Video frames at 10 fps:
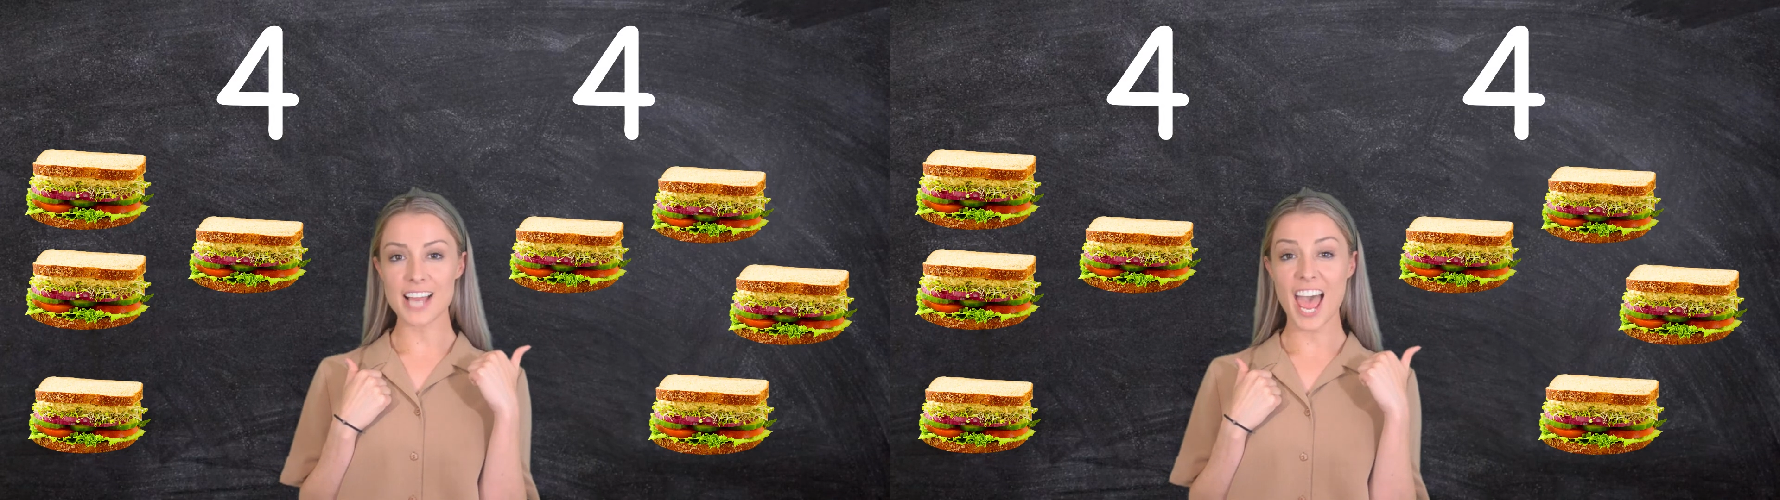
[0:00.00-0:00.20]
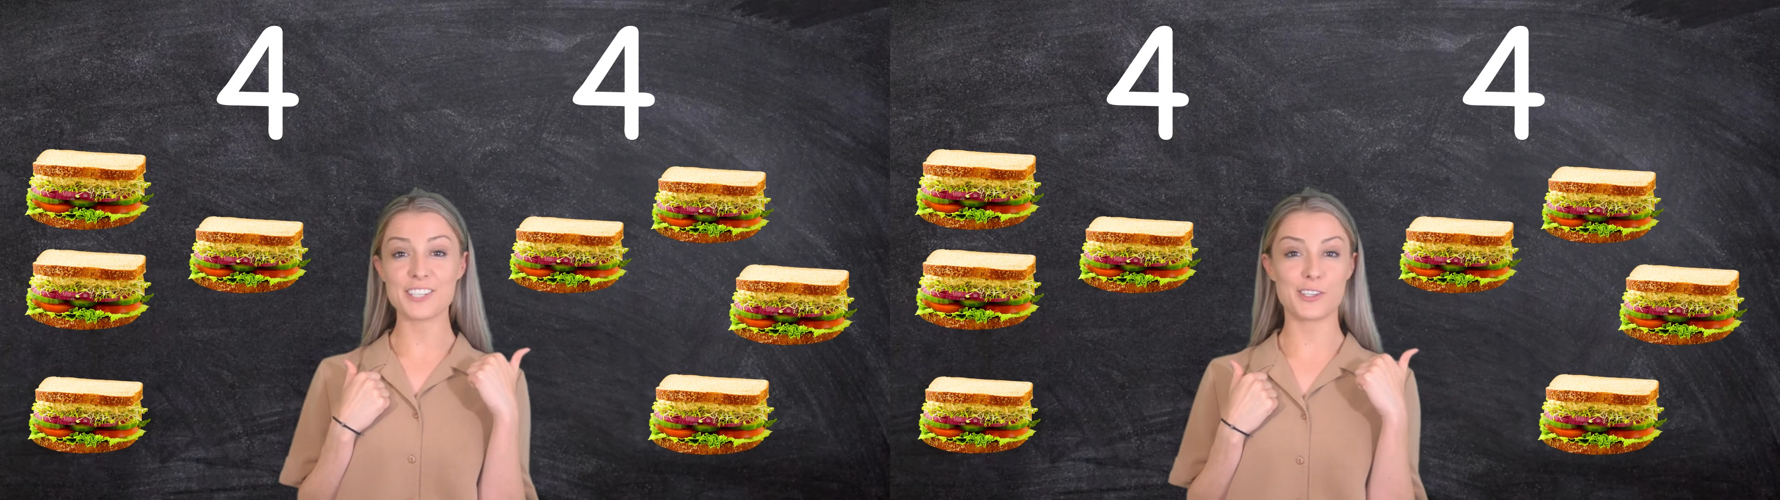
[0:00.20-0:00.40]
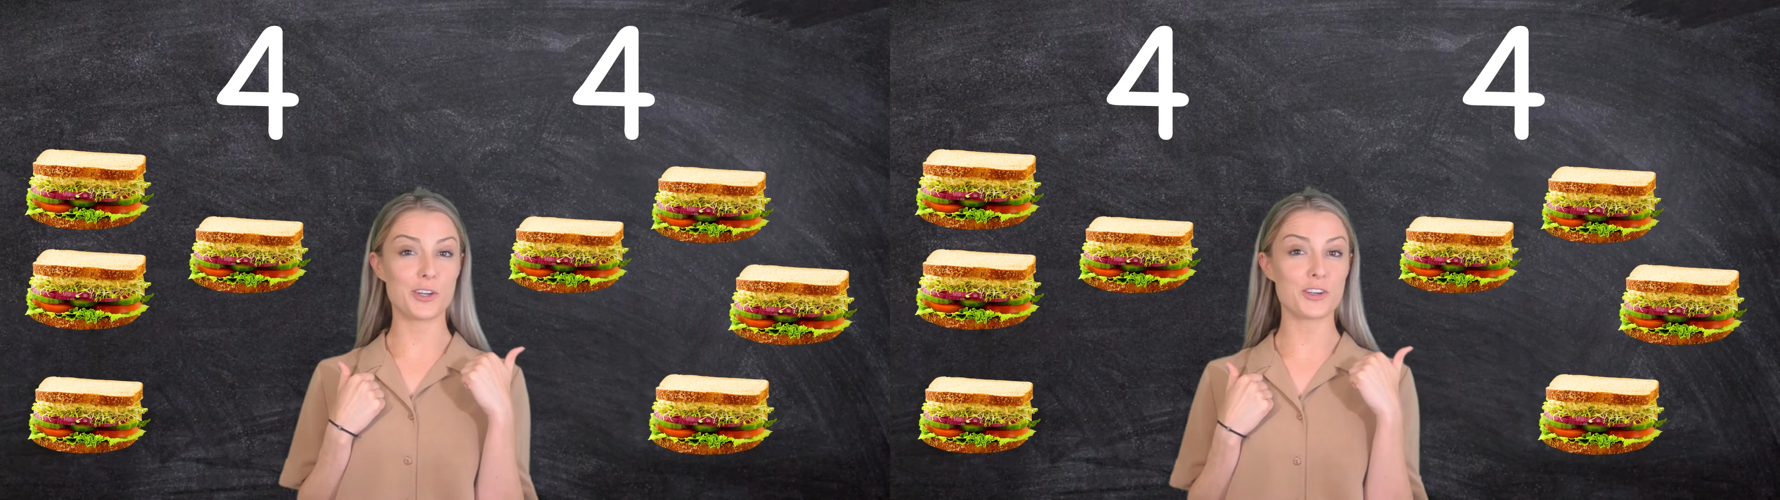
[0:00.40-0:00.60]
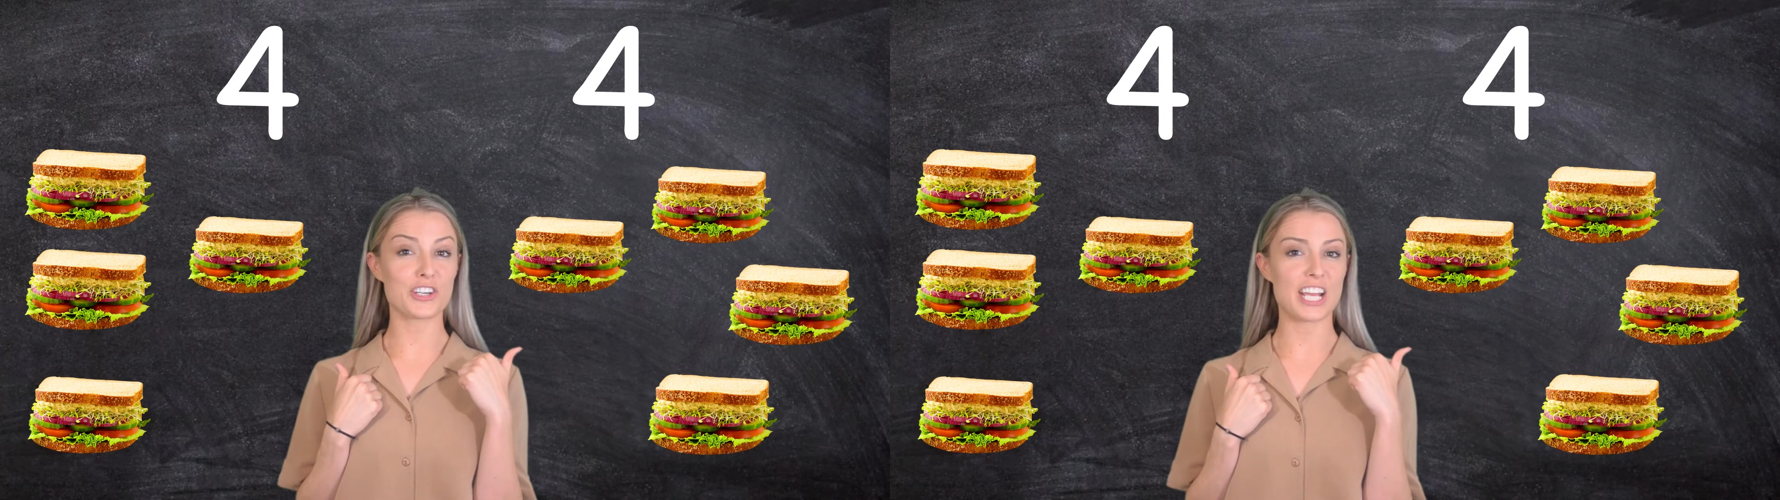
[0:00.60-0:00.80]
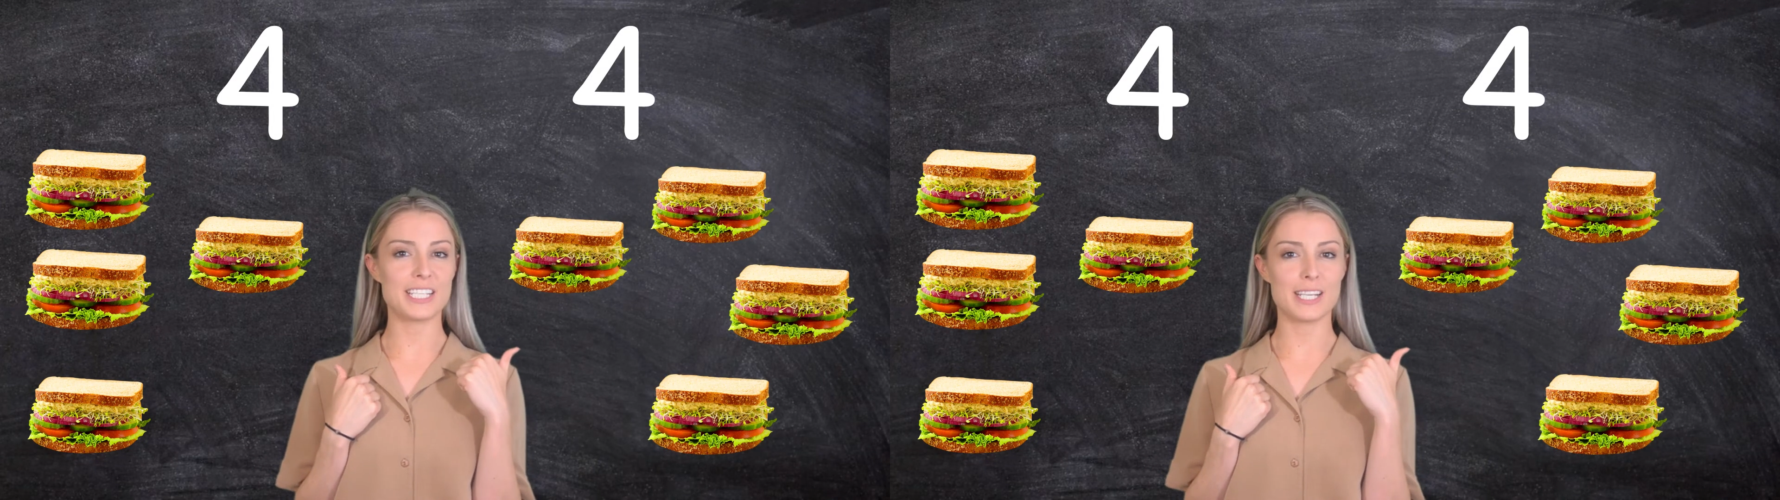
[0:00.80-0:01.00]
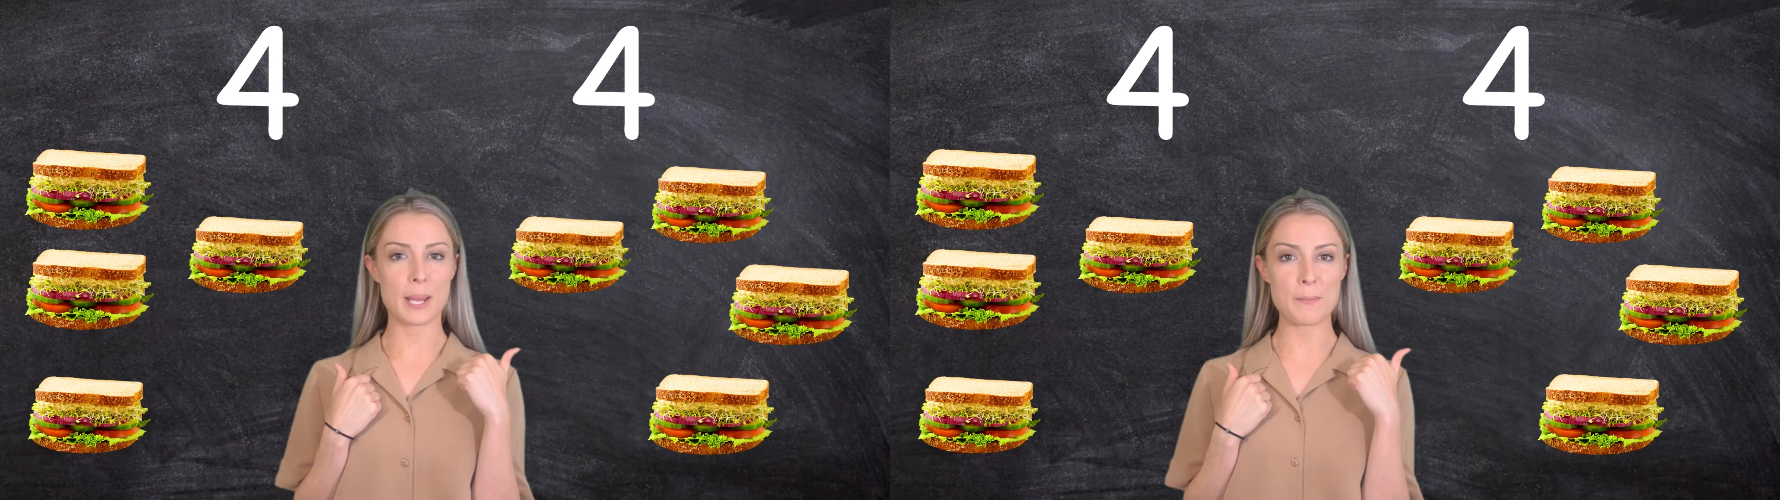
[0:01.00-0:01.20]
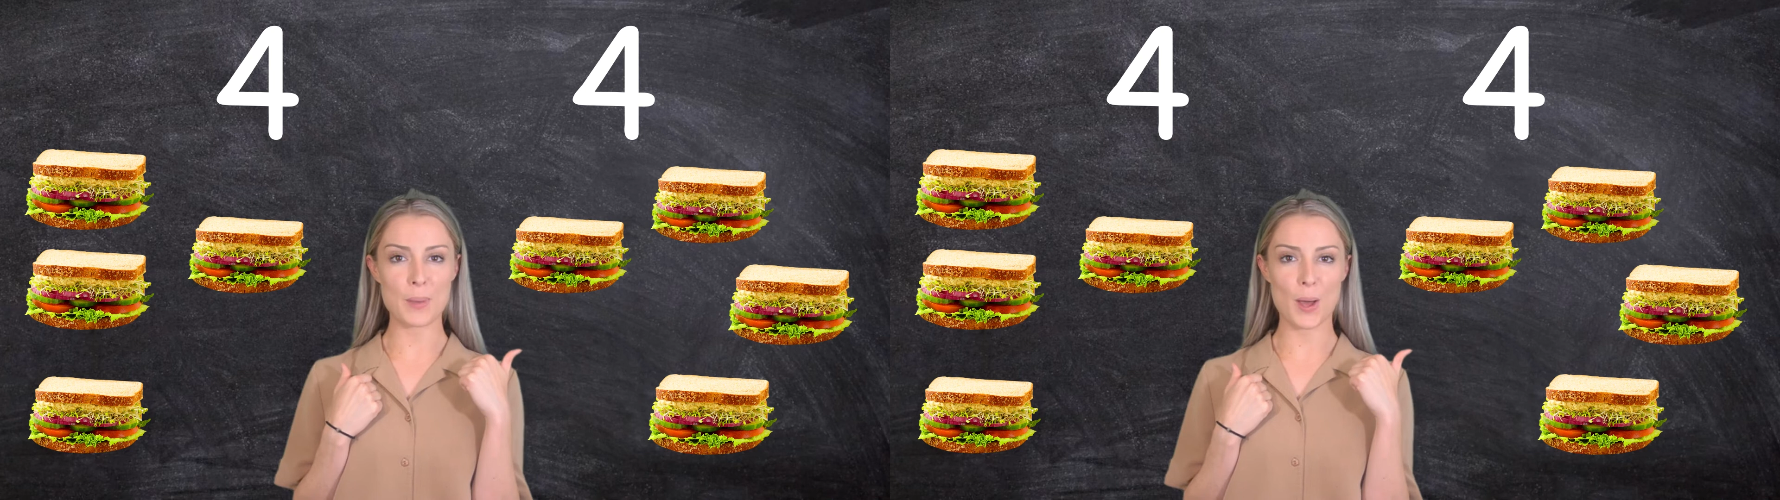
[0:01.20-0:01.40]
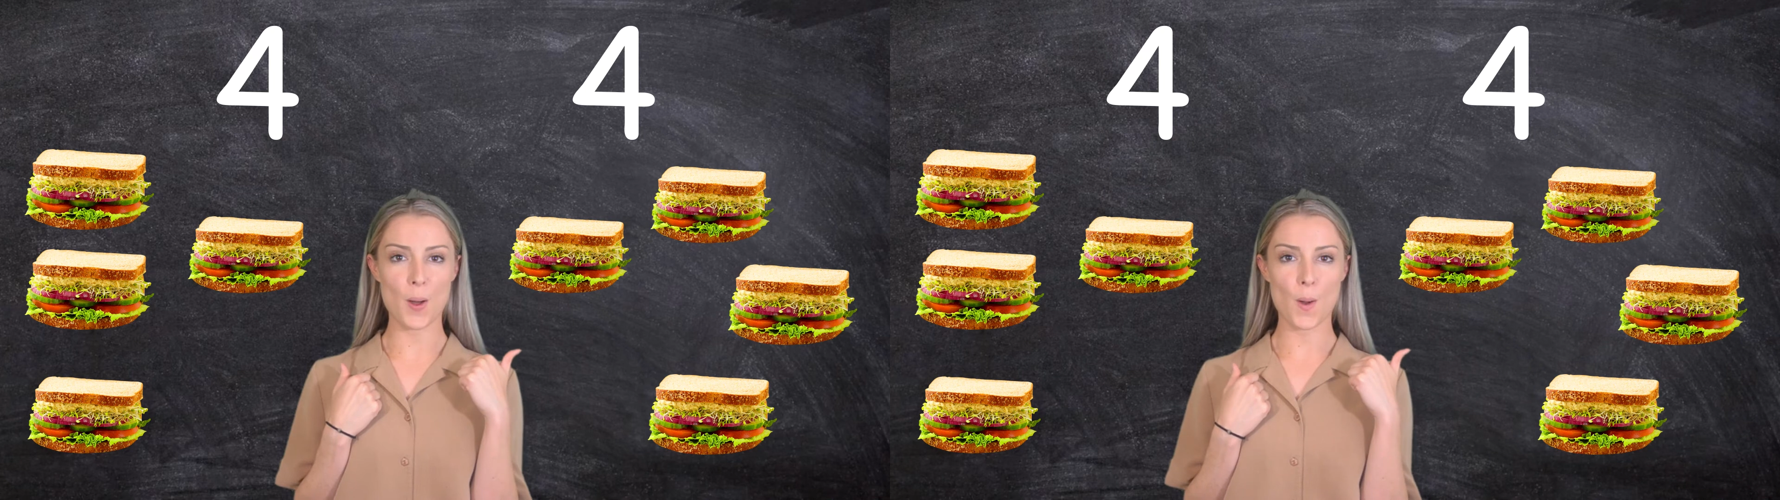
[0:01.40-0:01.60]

has the greater number?